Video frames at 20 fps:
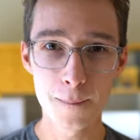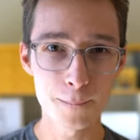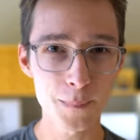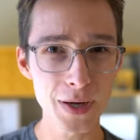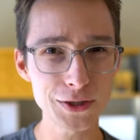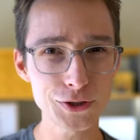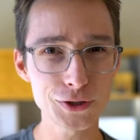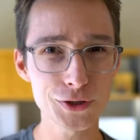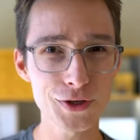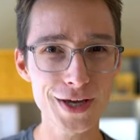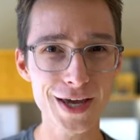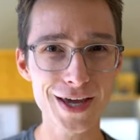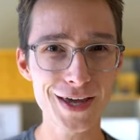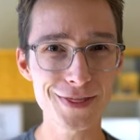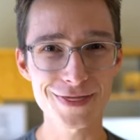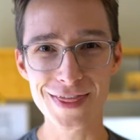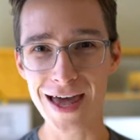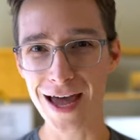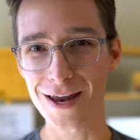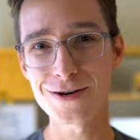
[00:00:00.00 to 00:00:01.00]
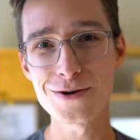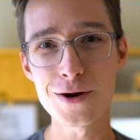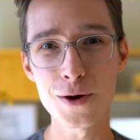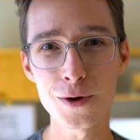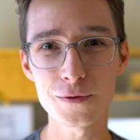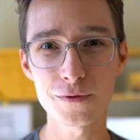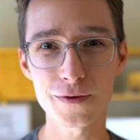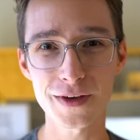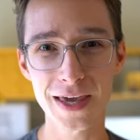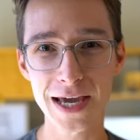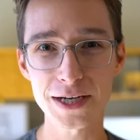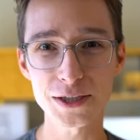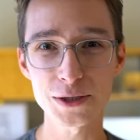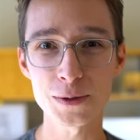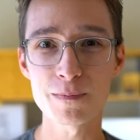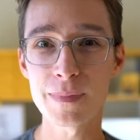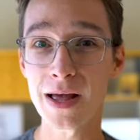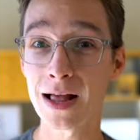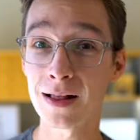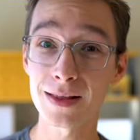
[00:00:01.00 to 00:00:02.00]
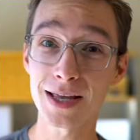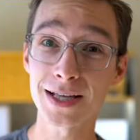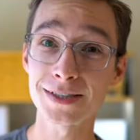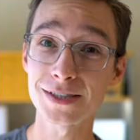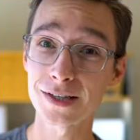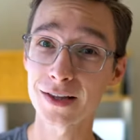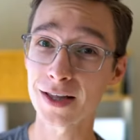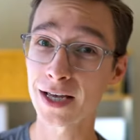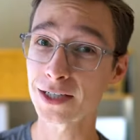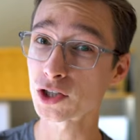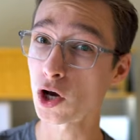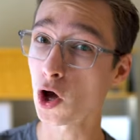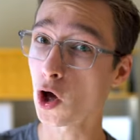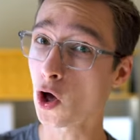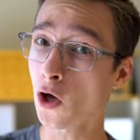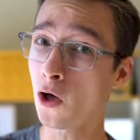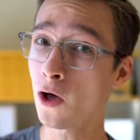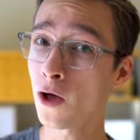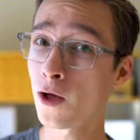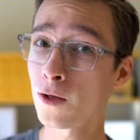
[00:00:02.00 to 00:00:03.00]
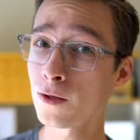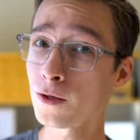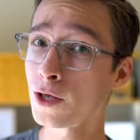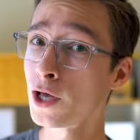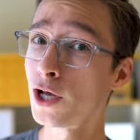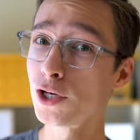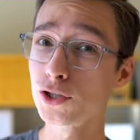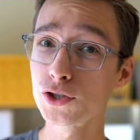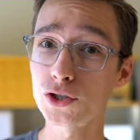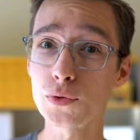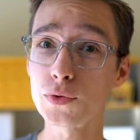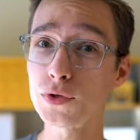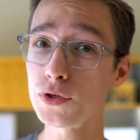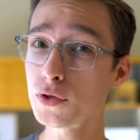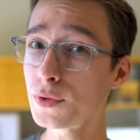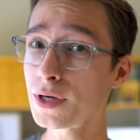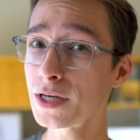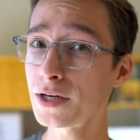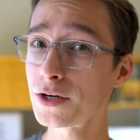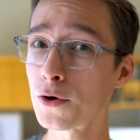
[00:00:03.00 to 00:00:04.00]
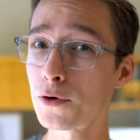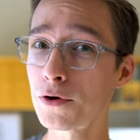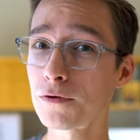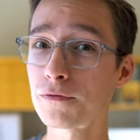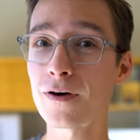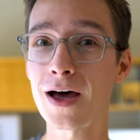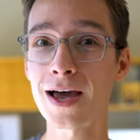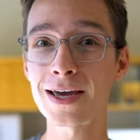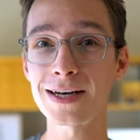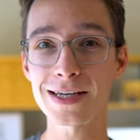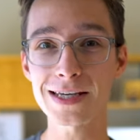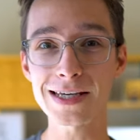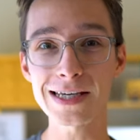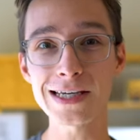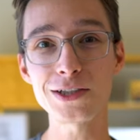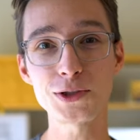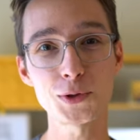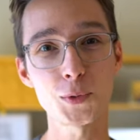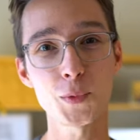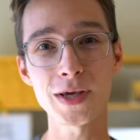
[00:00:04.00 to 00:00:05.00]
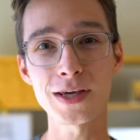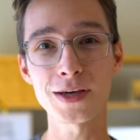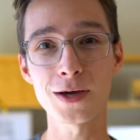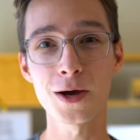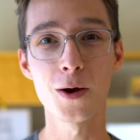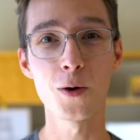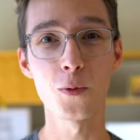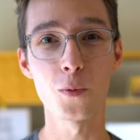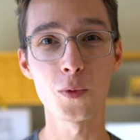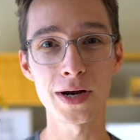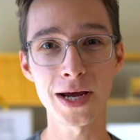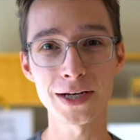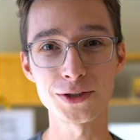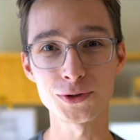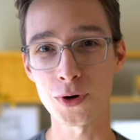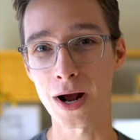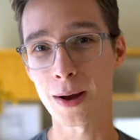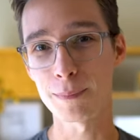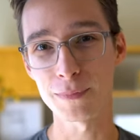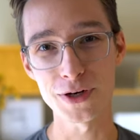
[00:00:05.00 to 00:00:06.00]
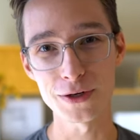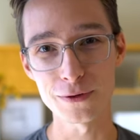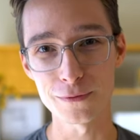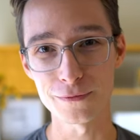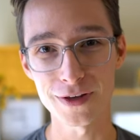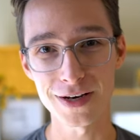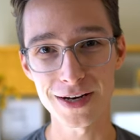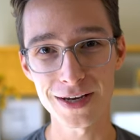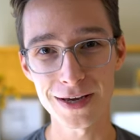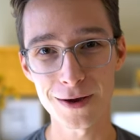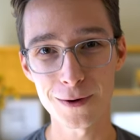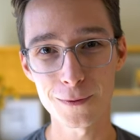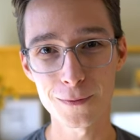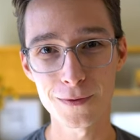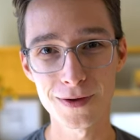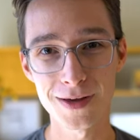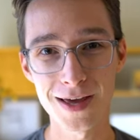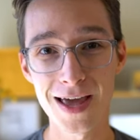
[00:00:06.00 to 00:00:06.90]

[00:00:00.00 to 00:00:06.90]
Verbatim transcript: Make sure to hit that notification bell and select all so you get notified each week when I drop a new video.